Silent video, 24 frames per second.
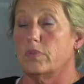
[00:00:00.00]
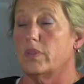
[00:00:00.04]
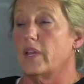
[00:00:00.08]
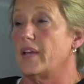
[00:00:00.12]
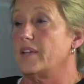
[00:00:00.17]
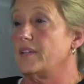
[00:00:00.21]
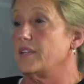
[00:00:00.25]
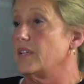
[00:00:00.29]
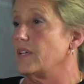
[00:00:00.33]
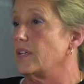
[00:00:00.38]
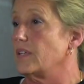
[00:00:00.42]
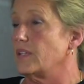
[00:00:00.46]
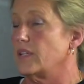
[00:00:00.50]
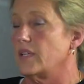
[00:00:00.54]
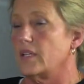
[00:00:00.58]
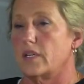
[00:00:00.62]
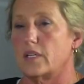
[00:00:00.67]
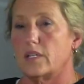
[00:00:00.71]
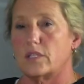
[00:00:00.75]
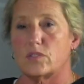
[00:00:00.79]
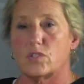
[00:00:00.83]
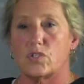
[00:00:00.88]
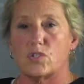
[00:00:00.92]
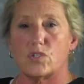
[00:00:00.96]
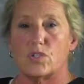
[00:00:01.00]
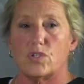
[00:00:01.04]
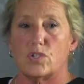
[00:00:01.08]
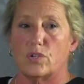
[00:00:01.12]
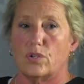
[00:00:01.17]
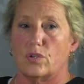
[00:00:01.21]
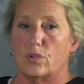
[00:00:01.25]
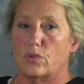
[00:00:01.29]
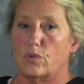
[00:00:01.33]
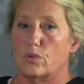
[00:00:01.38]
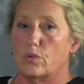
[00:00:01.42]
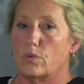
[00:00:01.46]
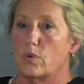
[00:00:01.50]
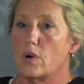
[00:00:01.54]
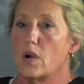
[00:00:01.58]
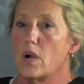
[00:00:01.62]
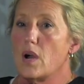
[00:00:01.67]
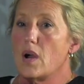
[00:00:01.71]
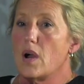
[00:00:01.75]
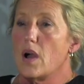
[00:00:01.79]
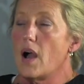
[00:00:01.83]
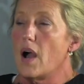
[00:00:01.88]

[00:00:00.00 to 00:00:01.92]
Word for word: lending needs to